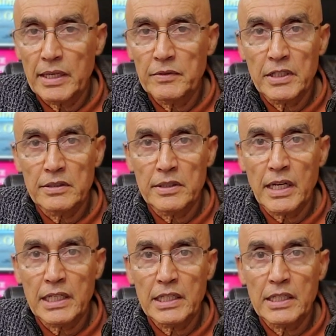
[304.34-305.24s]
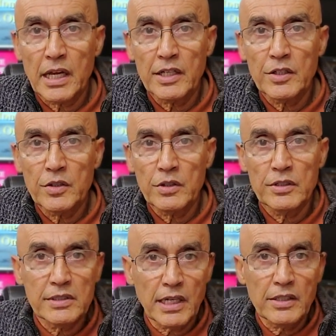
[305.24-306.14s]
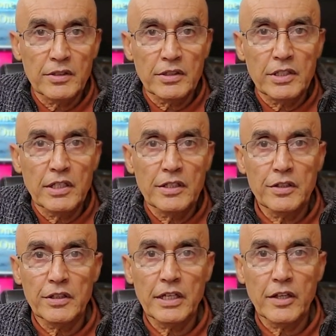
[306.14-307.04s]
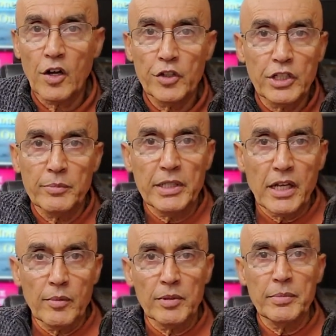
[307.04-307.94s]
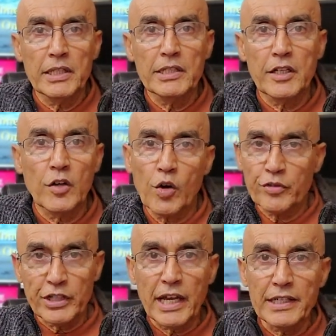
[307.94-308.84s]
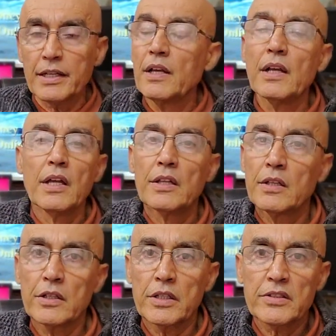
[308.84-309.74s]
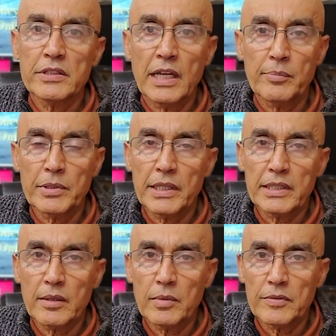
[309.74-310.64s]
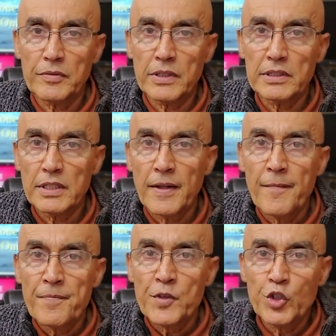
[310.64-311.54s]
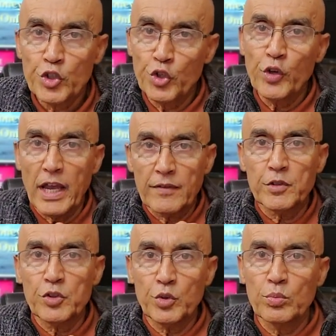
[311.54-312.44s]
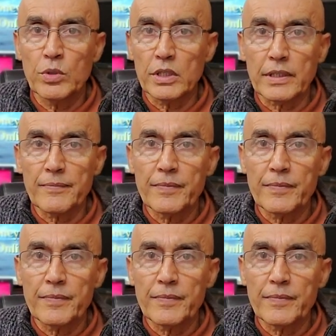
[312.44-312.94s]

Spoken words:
am not going to lie to you. These guys are telling you that, oh, you can become a millionaire overnight. No, it doesn't happen like that, my friends. you do have to do work.